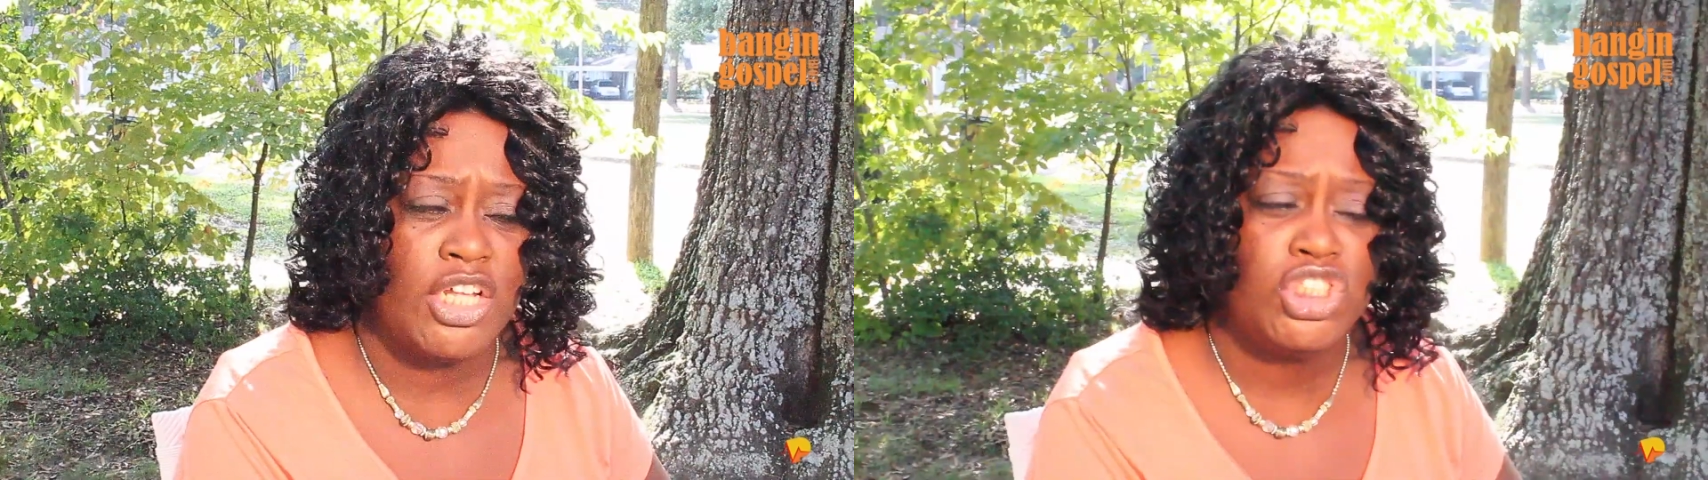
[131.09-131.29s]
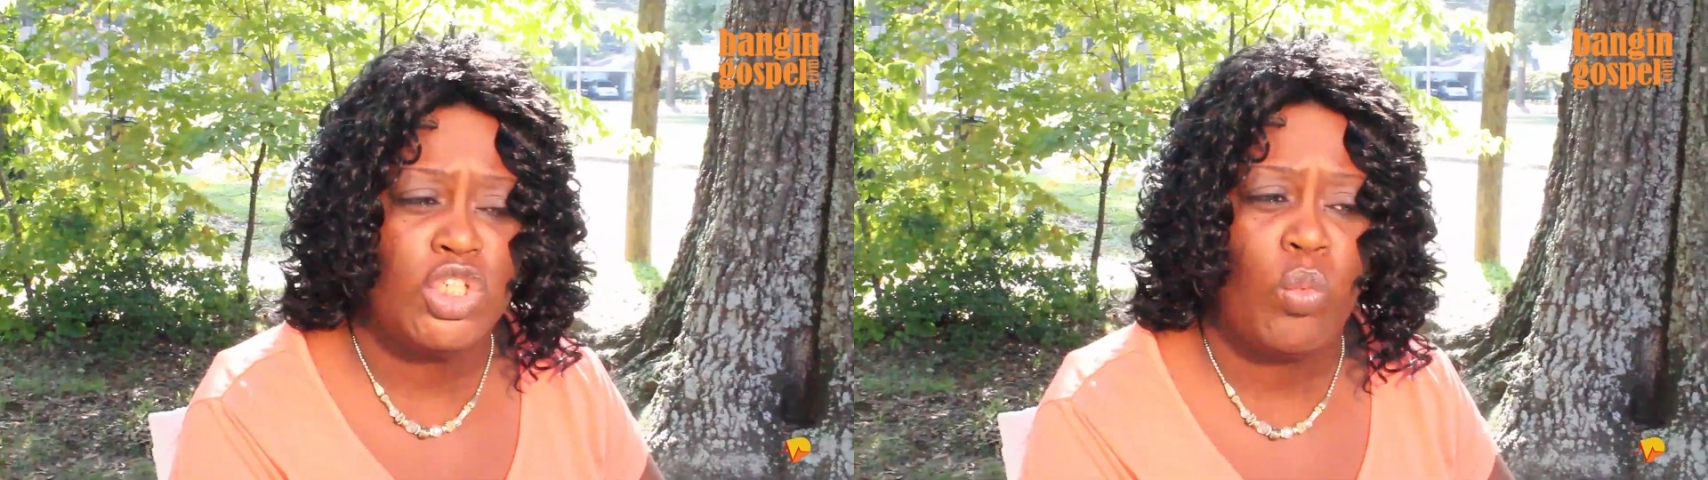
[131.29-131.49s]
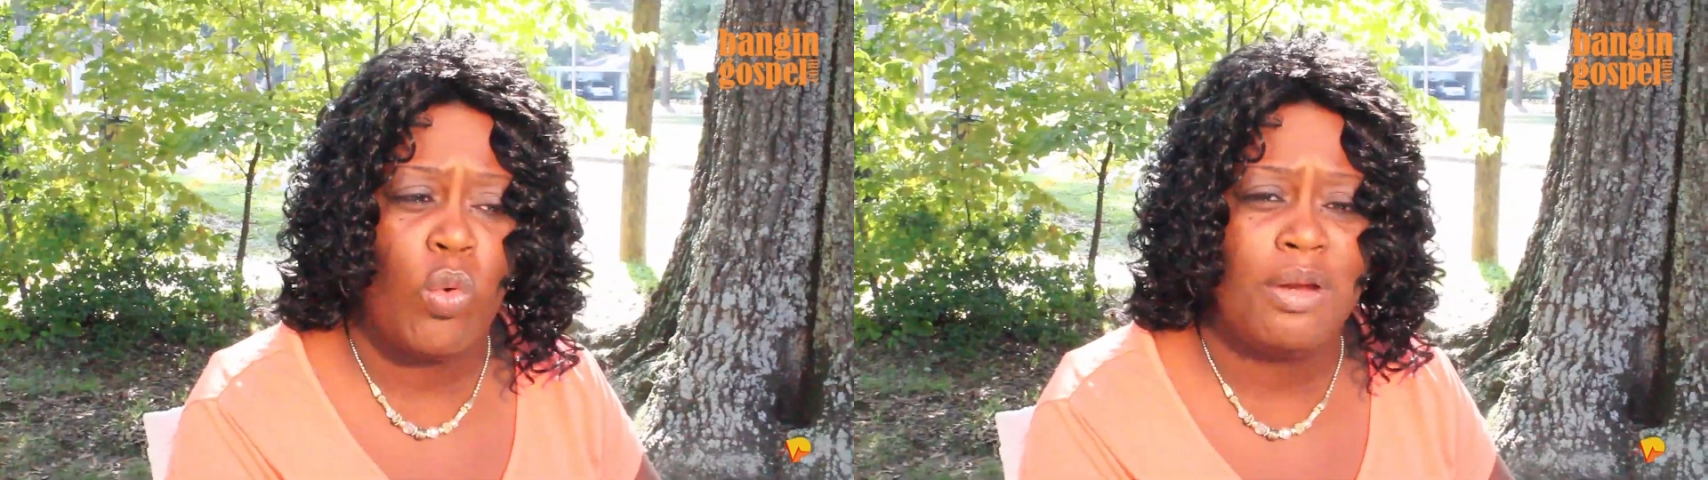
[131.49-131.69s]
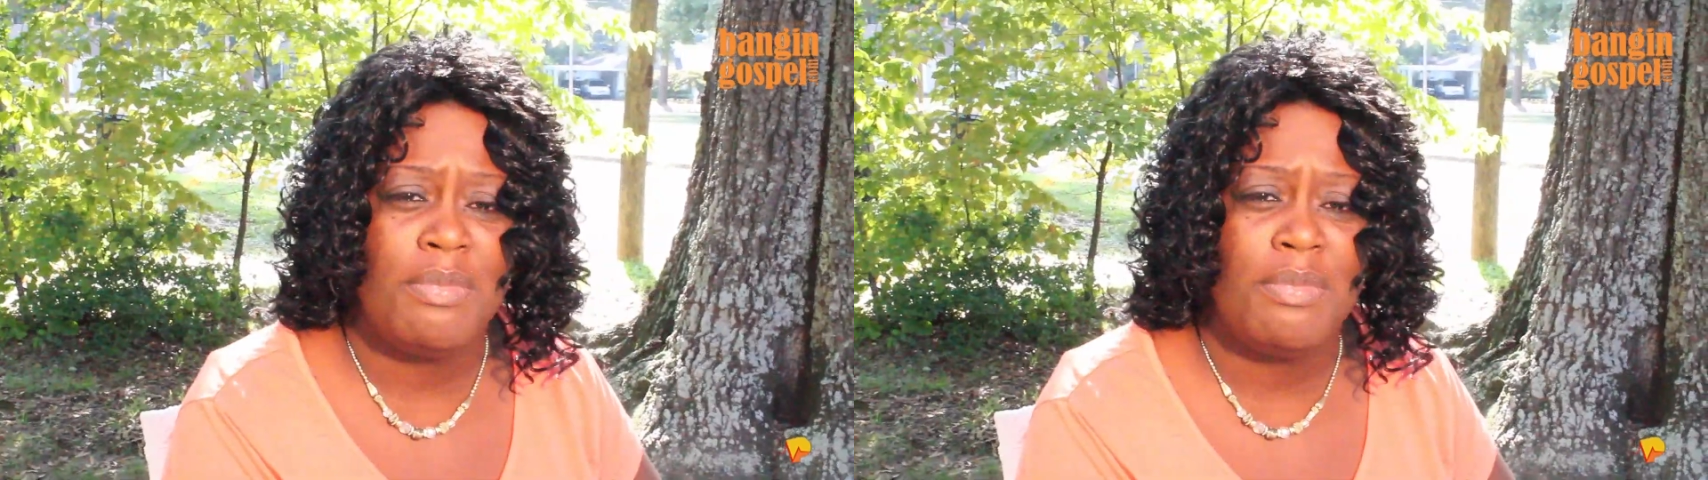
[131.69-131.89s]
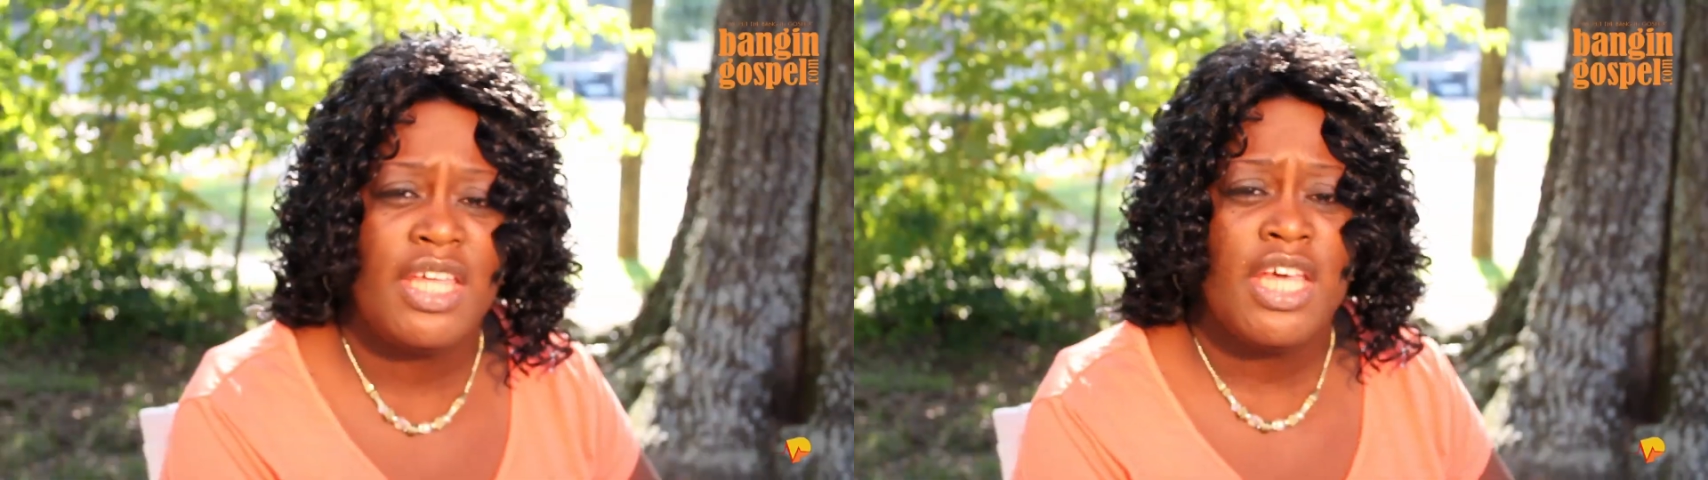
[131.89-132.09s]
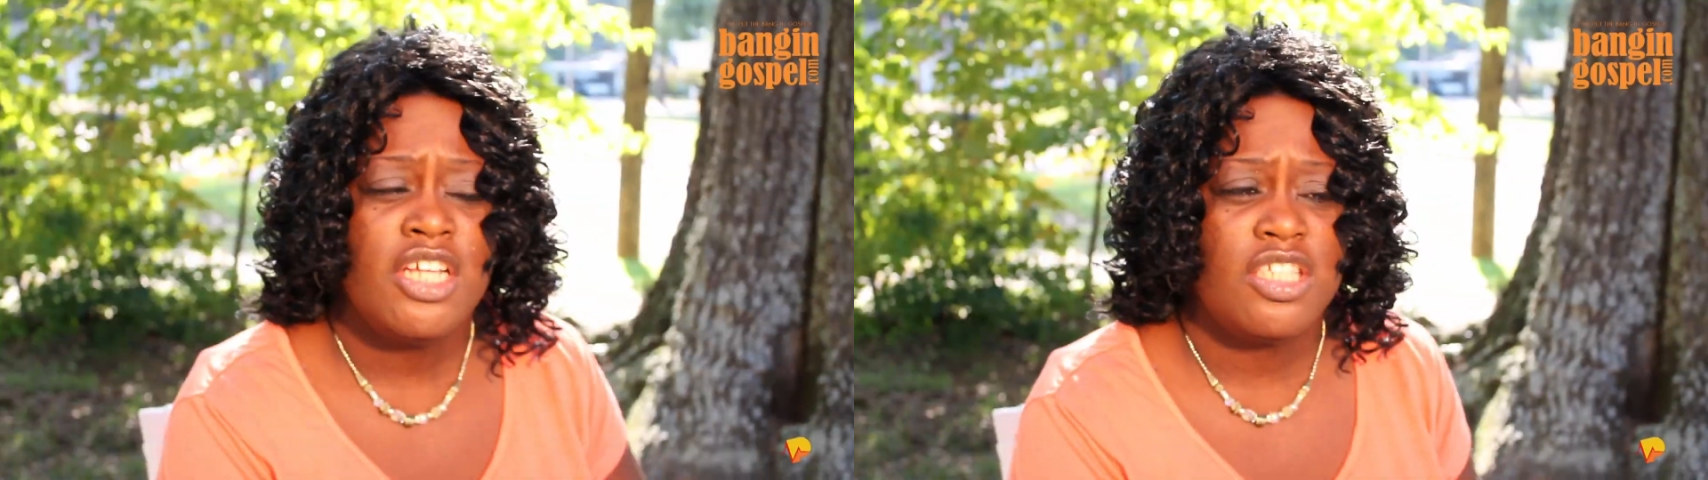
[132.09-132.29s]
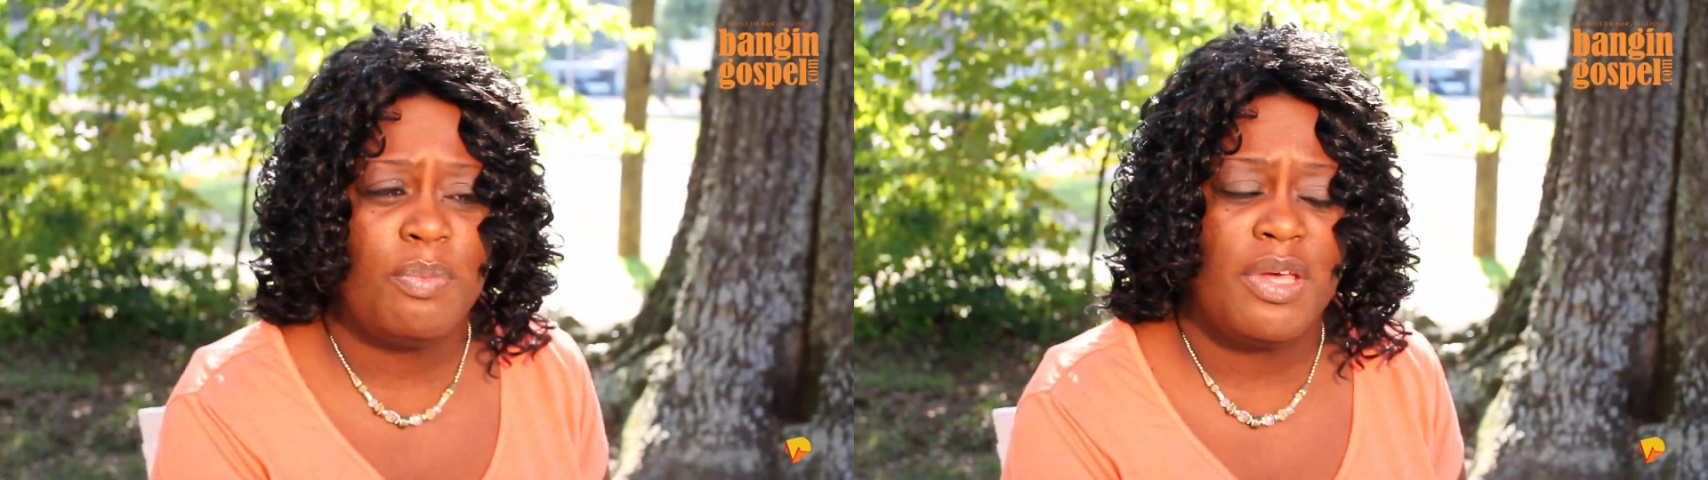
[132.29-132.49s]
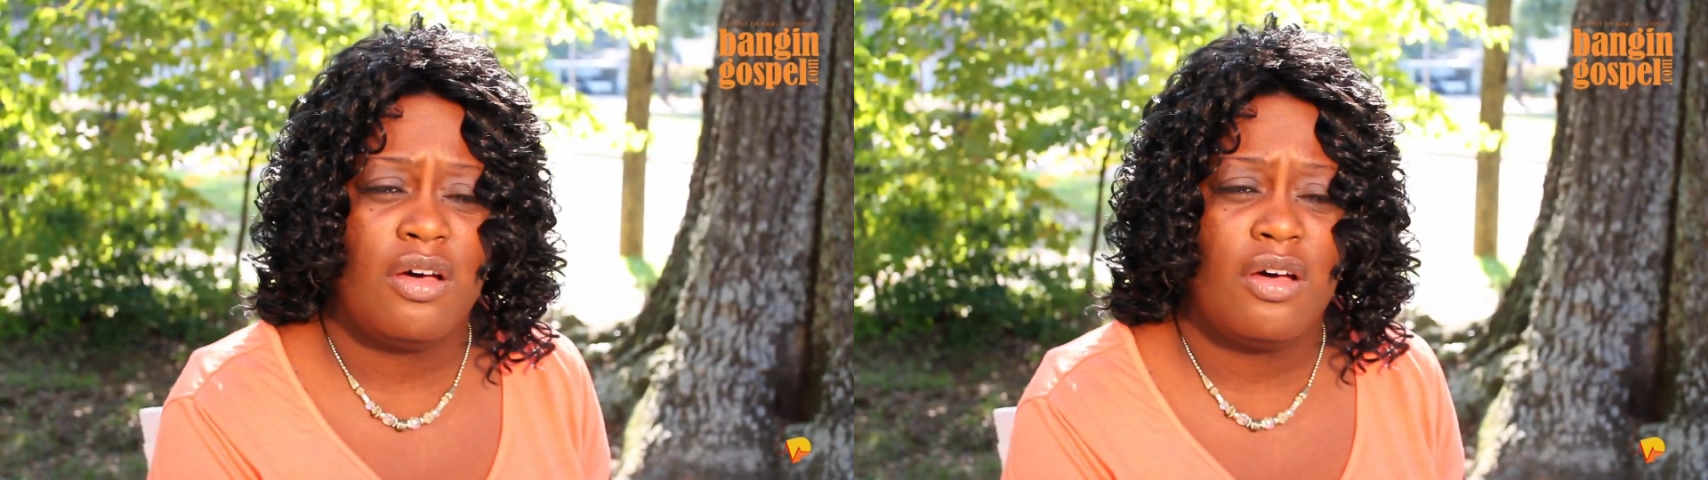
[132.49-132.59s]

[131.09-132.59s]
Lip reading: And she wanted me to be